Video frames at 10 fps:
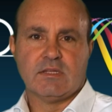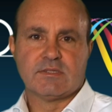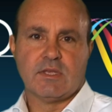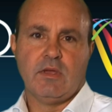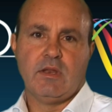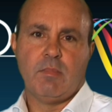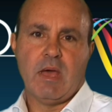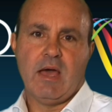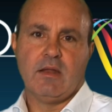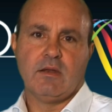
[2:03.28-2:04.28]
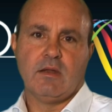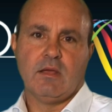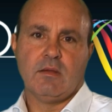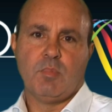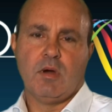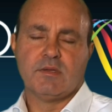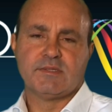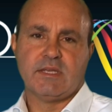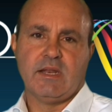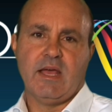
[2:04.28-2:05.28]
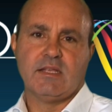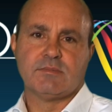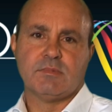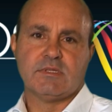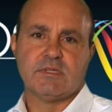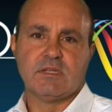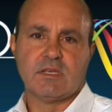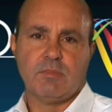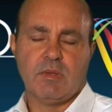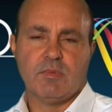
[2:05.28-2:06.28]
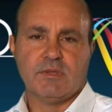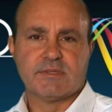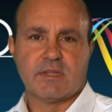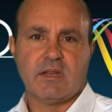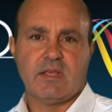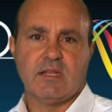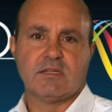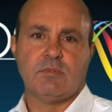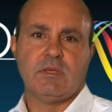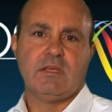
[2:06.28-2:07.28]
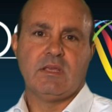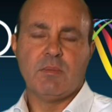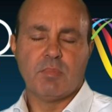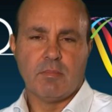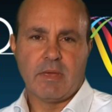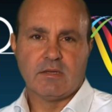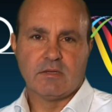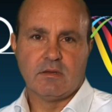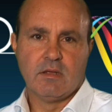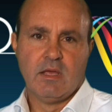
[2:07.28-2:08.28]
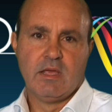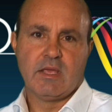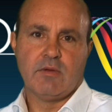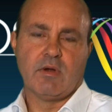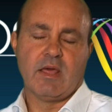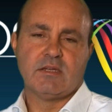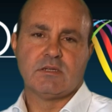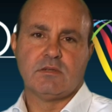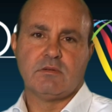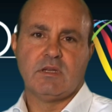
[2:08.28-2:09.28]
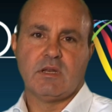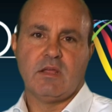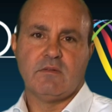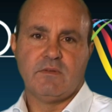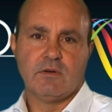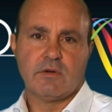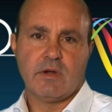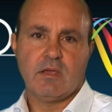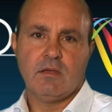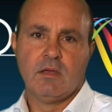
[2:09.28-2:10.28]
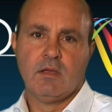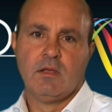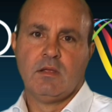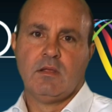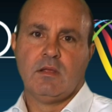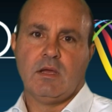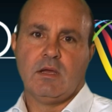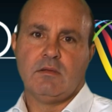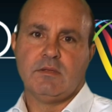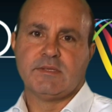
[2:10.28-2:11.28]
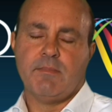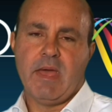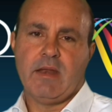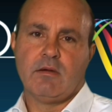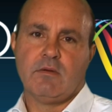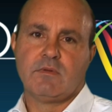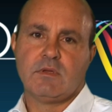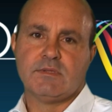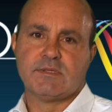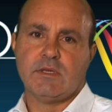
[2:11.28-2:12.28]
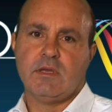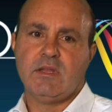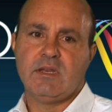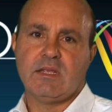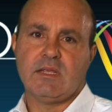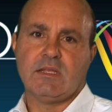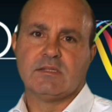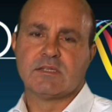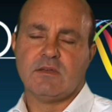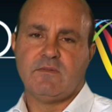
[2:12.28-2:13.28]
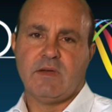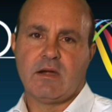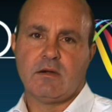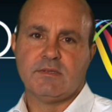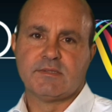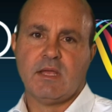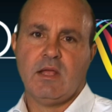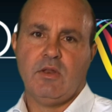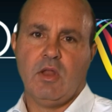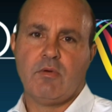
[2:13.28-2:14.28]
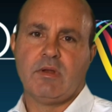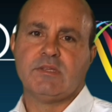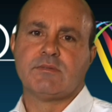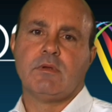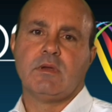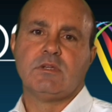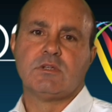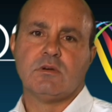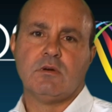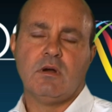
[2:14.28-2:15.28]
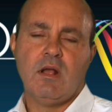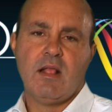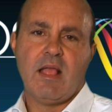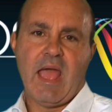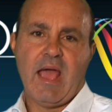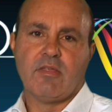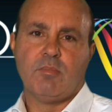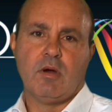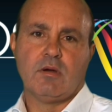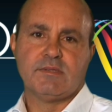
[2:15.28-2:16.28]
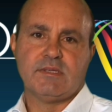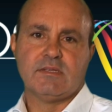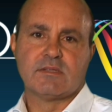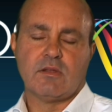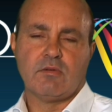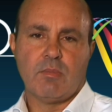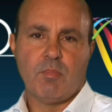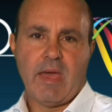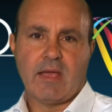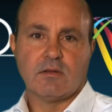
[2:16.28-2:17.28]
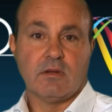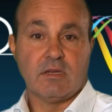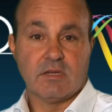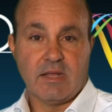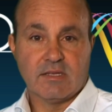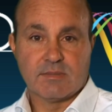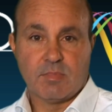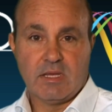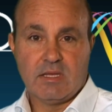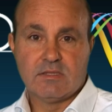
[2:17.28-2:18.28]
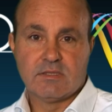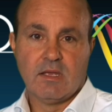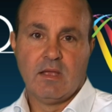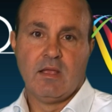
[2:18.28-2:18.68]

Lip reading: concerned about policy announcements and commitments that are yet to be implemented in relation to internet filtering. It's a matter of concern insofar as no one is really sure how the policy is going to impact on internet speeds